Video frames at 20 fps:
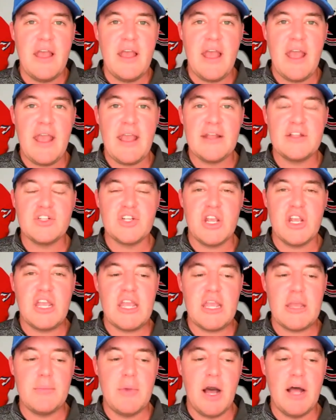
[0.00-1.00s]
and
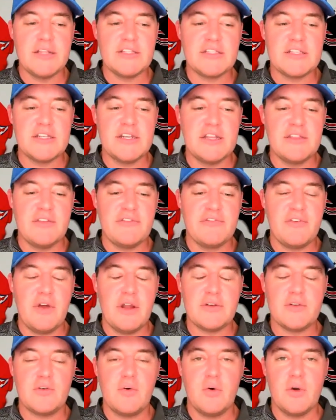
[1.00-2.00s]
Jaheim Hudson in the
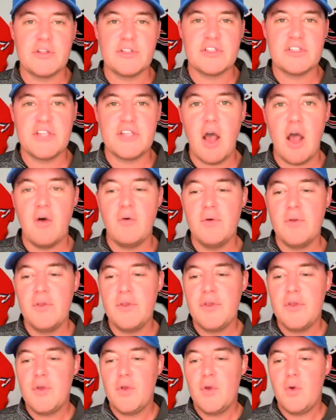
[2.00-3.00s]
front court. So
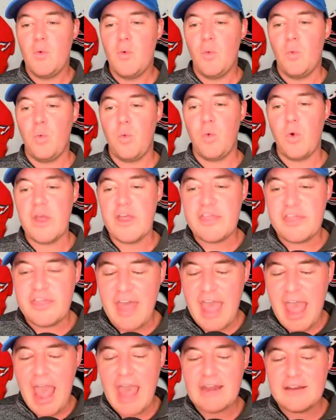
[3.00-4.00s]
with
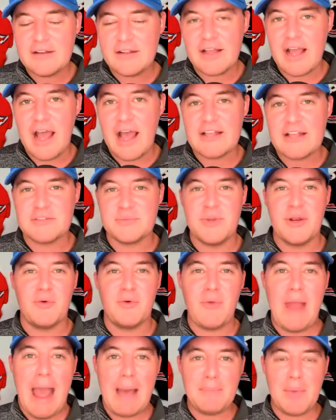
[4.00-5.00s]
that, guys, I'm going to
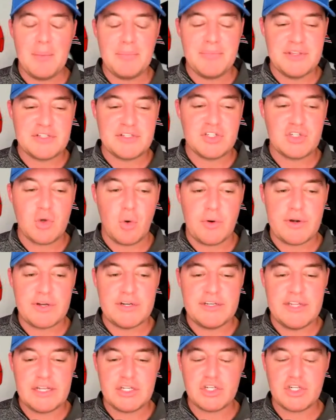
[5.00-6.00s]
wrap up this short
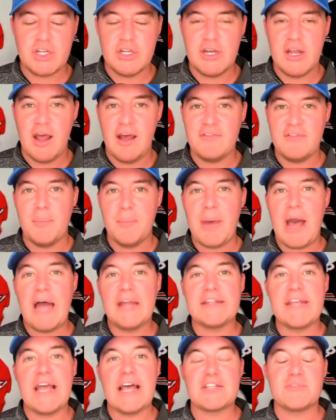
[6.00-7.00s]
edition of the
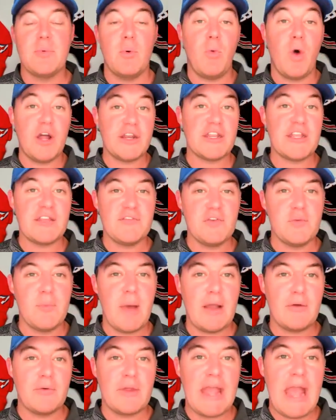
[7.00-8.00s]
podcast, but wanted to give you
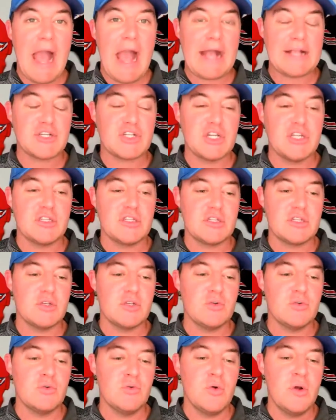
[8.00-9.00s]
my reaction
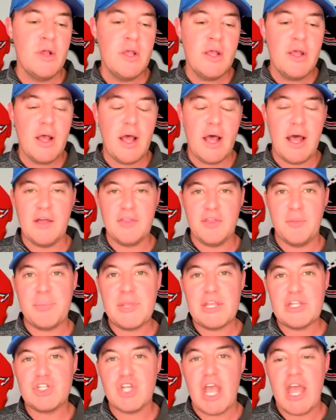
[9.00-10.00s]
to the
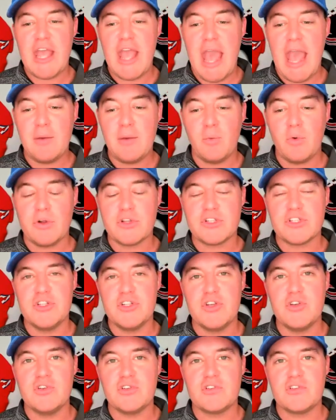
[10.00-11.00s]
BJ Edwards
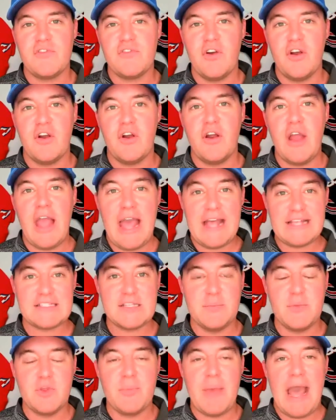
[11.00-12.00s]
news for
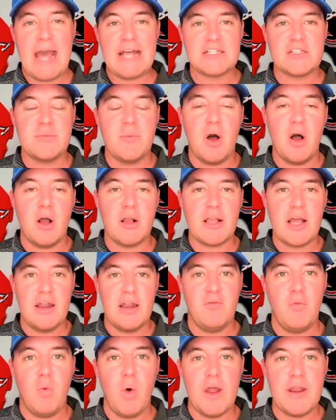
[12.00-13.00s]
SMU basketball and
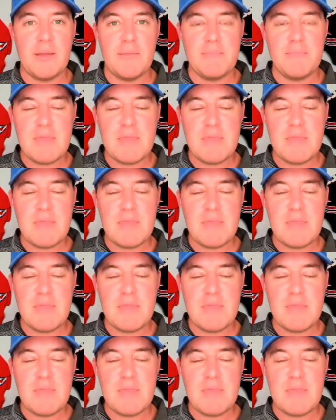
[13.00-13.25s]
kind of what it